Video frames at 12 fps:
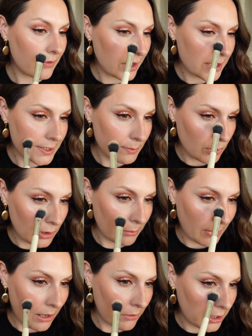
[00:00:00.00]
very small
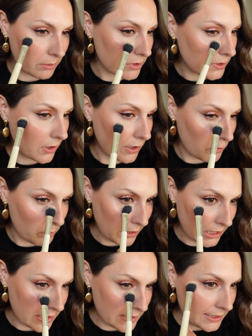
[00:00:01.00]
amount. And I'm just going with my
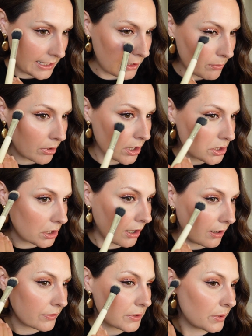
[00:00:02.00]
concealer brush
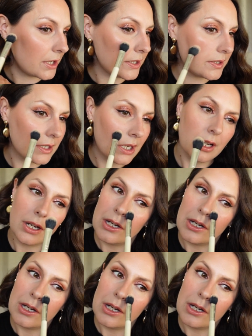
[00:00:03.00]
afterwards,